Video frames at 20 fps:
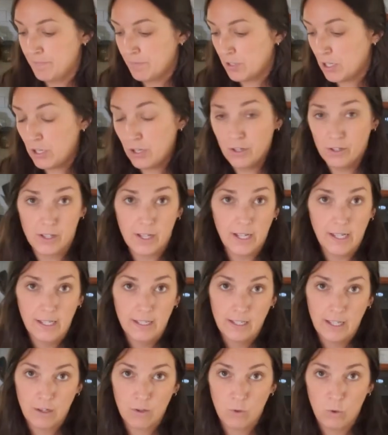cook and
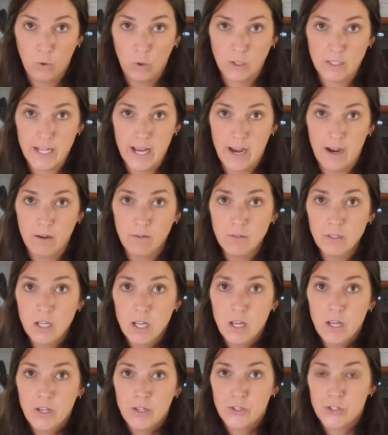then cool down.
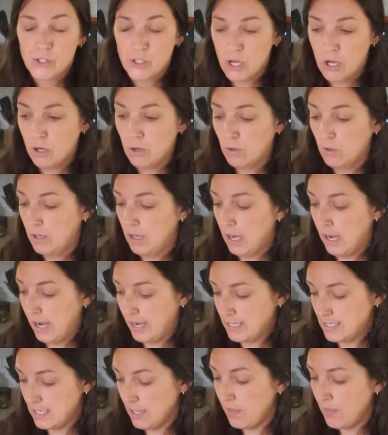So I
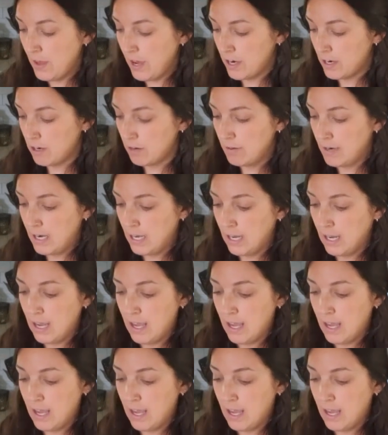did that already.